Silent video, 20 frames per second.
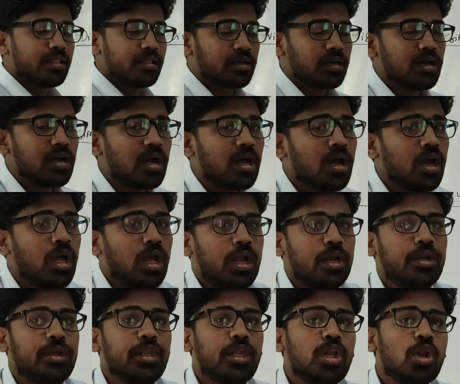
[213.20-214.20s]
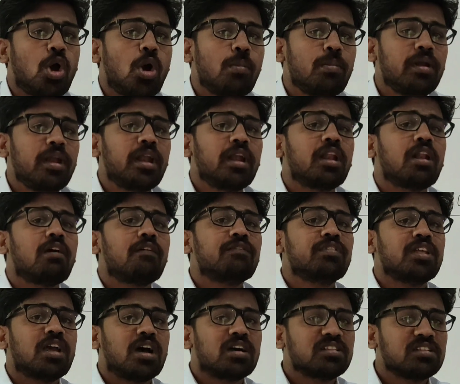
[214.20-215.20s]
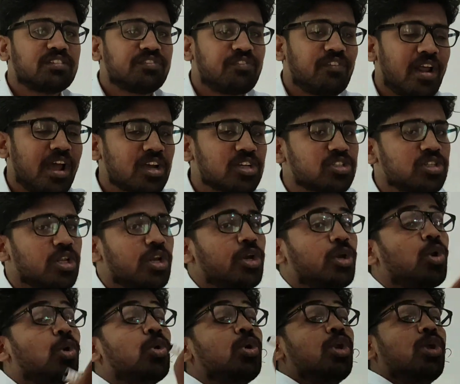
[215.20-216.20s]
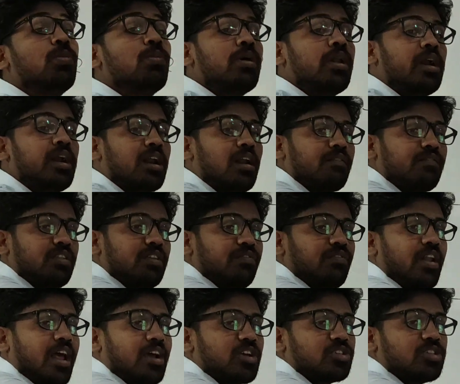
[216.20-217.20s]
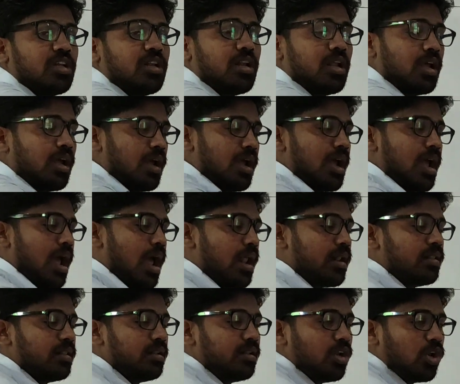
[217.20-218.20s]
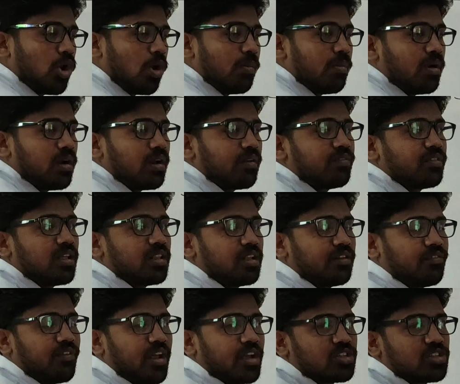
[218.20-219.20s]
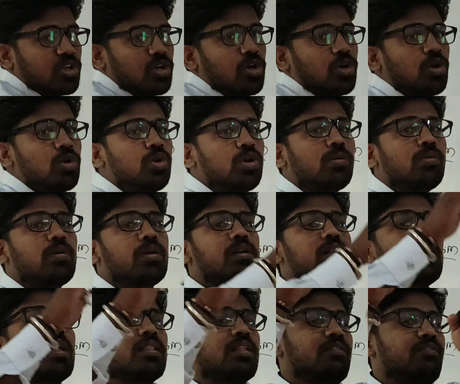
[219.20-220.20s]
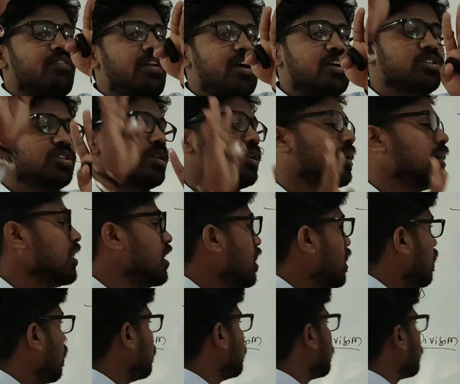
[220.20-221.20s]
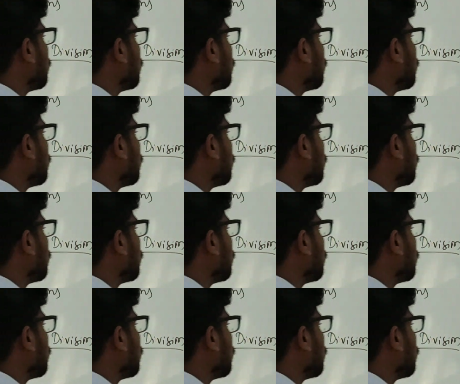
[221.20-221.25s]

the denominator of the other fraction into numerator of the fraction and denominator of the other fraction into numerator of the other fraction. I will